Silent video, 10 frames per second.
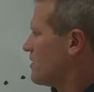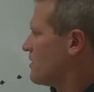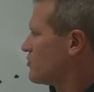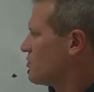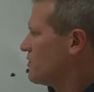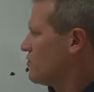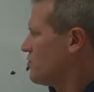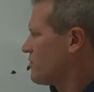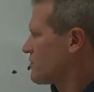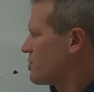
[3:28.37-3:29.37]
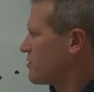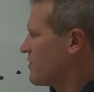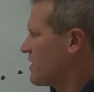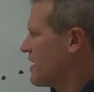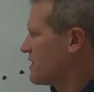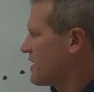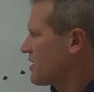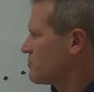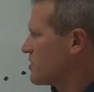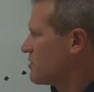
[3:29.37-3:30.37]
So if you simplify that, that
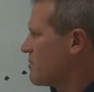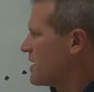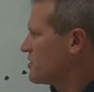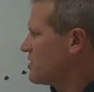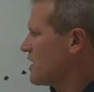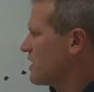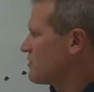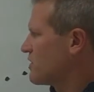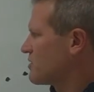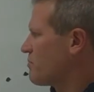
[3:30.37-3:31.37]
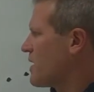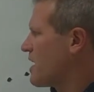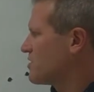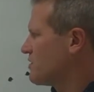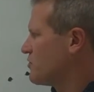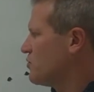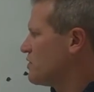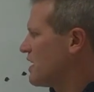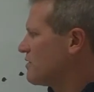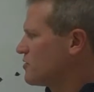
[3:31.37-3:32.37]
comes out to minus a negative, so that's positive
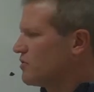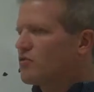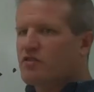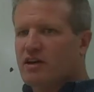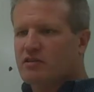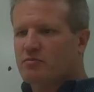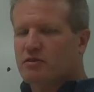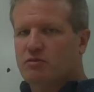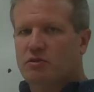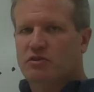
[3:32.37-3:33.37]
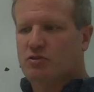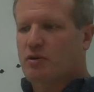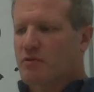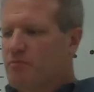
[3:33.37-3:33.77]
2,000 over x plus 1 squared.